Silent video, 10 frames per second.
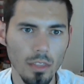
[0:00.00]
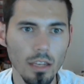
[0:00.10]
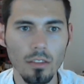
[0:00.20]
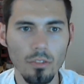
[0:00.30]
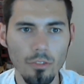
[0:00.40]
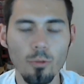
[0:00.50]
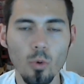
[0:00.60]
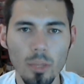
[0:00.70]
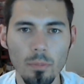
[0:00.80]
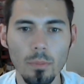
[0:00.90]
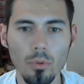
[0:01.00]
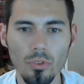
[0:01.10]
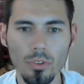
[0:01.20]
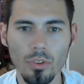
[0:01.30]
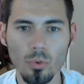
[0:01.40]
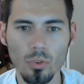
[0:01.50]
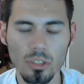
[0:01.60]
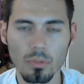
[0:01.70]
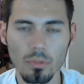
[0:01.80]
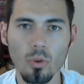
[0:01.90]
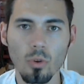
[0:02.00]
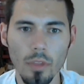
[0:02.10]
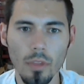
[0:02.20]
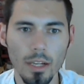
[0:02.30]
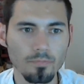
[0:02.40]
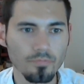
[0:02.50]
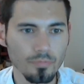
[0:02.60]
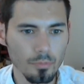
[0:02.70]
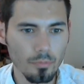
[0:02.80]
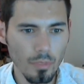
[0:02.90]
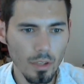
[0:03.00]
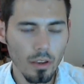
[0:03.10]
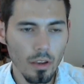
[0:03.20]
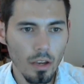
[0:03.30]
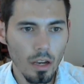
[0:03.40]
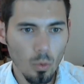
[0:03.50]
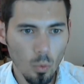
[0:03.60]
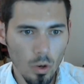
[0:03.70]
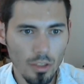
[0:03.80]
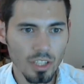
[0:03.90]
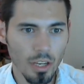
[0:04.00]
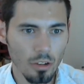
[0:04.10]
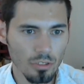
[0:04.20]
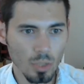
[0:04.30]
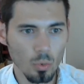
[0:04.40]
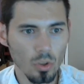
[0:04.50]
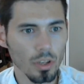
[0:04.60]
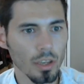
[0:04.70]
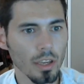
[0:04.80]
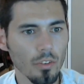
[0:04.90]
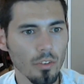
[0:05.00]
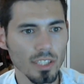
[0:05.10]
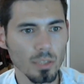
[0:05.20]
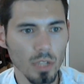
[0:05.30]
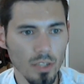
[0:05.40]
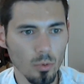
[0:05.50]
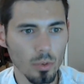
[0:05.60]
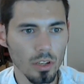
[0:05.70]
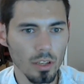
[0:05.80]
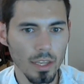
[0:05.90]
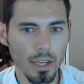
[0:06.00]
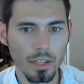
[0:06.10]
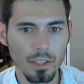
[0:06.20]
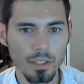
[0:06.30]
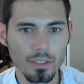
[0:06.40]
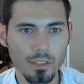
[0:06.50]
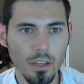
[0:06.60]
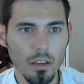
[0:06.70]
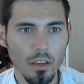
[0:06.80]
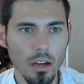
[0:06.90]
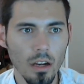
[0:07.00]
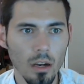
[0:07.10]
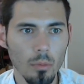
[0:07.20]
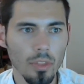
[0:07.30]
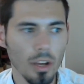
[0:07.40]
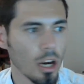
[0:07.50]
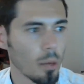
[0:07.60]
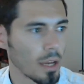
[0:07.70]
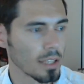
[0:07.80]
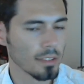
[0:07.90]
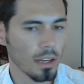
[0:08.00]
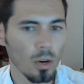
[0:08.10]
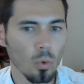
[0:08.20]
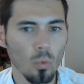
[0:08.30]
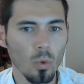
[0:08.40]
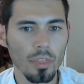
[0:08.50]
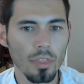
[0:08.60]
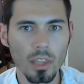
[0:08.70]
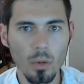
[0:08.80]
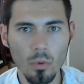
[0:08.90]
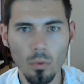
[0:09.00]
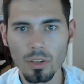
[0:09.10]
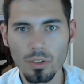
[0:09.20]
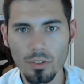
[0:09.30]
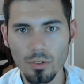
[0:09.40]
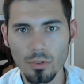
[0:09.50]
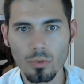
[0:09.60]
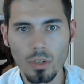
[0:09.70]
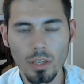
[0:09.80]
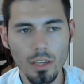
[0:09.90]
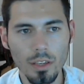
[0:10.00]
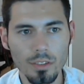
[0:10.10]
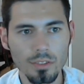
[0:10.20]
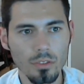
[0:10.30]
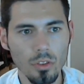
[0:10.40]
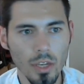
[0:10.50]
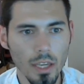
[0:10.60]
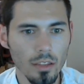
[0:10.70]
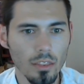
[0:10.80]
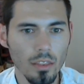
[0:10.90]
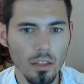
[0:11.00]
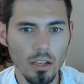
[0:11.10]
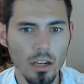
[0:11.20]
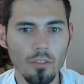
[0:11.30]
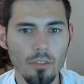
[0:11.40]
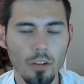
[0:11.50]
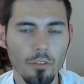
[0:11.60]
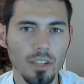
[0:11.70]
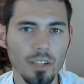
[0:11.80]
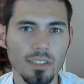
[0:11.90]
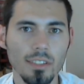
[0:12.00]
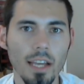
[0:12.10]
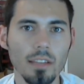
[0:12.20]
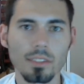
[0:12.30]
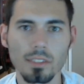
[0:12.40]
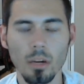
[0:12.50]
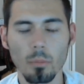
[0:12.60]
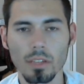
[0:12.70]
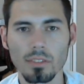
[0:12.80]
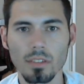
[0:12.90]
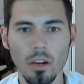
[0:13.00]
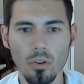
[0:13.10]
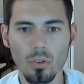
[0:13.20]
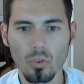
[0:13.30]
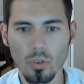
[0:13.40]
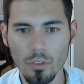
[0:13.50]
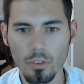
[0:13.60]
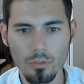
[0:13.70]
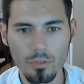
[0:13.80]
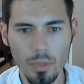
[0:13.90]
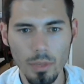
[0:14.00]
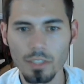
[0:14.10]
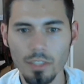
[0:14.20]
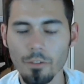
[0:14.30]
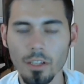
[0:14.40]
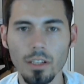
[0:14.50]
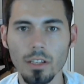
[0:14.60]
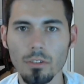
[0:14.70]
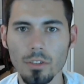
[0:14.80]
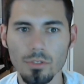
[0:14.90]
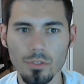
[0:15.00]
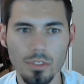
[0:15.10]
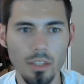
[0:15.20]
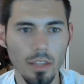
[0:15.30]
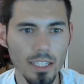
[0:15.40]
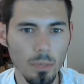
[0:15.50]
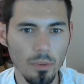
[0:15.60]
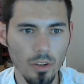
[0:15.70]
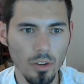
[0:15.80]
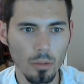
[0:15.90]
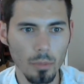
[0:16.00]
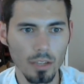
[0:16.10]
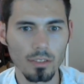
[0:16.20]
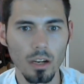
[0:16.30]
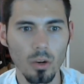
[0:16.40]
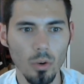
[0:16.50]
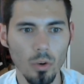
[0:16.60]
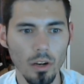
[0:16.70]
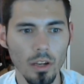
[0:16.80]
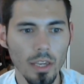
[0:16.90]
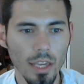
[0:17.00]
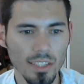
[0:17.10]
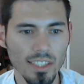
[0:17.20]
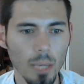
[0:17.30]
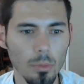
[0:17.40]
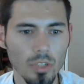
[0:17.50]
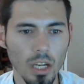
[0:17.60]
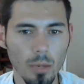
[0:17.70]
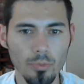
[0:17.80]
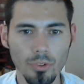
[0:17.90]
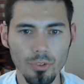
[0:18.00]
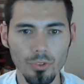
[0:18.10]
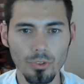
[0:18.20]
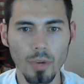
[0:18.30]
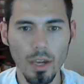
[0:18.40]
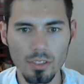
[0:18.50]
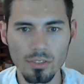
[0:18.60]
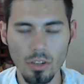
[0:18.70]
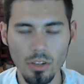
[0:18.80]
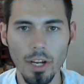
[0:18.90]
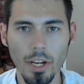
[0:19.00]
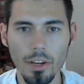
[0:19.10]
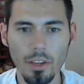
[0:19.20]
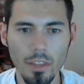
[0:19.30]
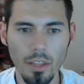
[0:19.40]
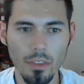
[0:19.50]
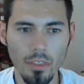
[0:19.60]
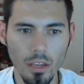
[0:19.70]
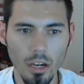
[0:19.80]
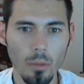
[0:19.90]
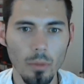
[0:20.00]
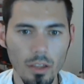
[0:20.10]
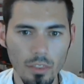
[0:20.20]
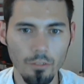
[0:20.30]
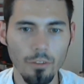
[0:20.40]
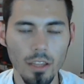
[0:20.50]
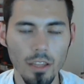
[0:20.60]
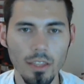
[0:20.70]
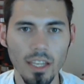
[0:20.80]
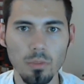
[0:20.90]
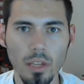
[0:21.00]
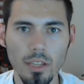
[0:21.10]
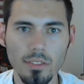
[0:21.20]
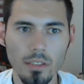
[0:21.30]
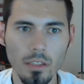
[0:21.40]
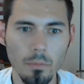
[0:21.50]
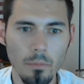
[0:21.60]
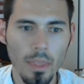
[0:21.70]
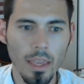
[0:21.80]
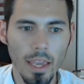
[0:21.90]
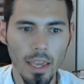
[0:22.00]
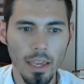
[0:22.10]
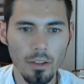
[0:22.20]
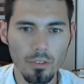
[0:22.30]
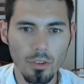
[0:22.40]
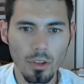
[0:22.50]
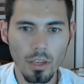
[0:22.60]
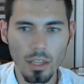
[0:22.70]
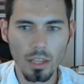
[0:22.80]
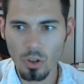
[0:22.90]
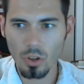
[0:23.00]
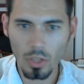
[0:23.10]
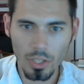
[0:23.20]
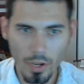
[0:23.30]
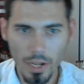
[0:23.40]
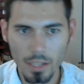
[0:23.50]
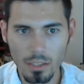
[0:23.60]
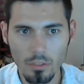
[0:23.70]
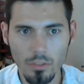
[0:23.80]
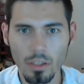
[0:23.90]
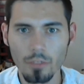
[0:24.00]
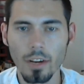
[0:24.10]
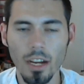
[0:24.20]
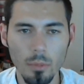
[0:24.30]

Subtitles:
40 people in order to perform that. One of the challenges that we're looking at, obviously, whenever we look at that is the combat style. One thing that we want to do is look at the Final Fantasy Tactics combat style, or if you've played Divinity, Original Sin, that type of combat style where it's tabletop, you have a certain area that the fight takes place in, and it's all interactive. The environment's